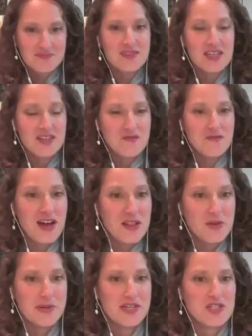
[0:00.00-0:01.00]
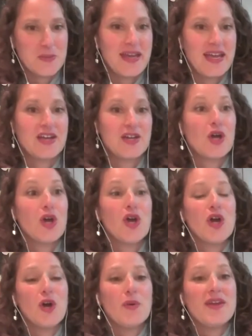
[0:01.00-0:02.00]
And following Japan,
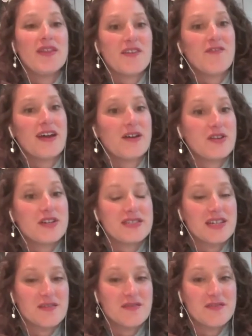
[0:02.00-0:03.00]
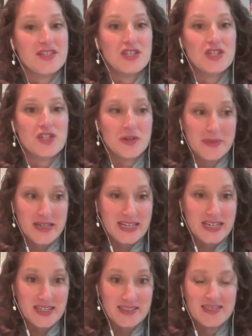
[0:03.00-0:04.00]
we then found ourselves in
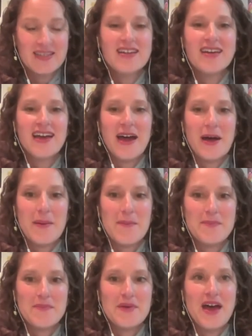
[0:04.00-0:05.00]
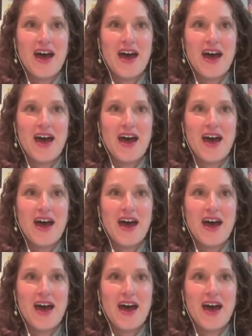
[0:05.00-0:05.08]
Germany, in